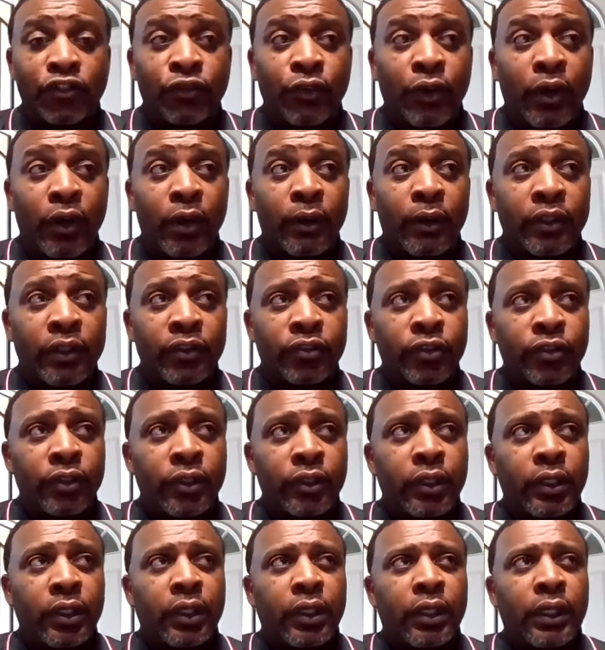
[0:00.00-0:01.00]
as far
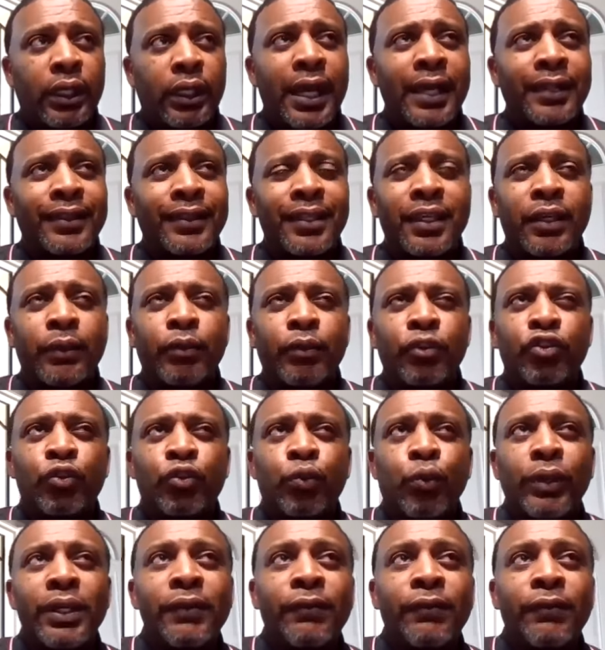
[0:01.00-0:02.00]
as, I think it
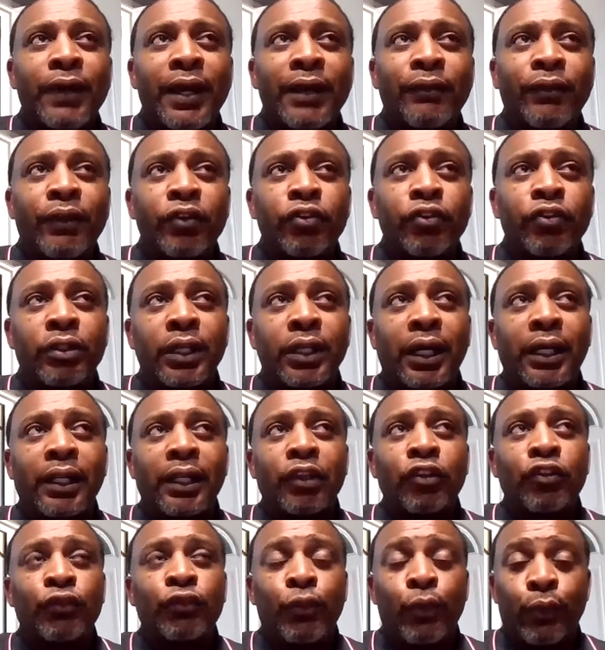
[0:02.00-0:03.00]
was
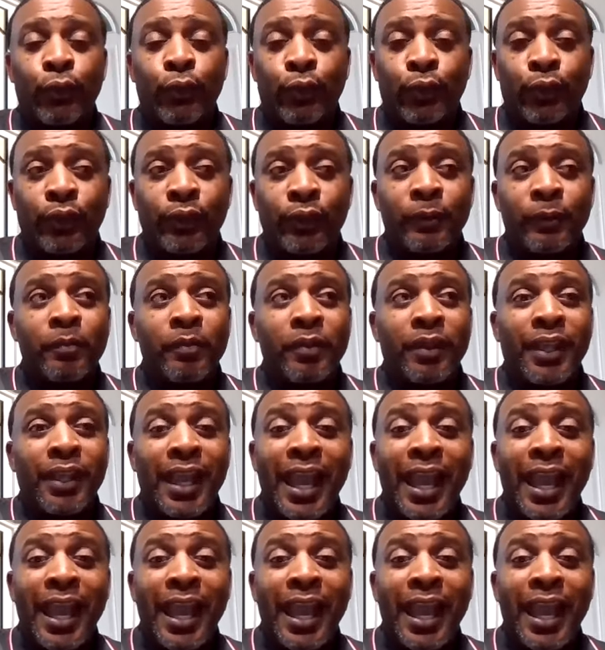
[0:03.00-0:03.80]
$2,500 for their